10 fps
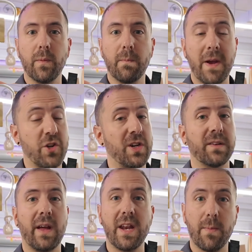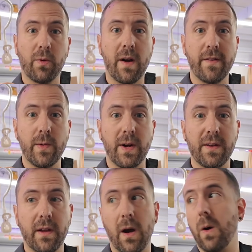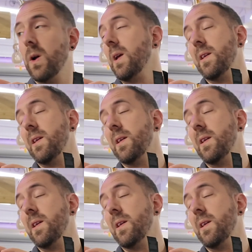Make sure it's lined up wherever you want it to go.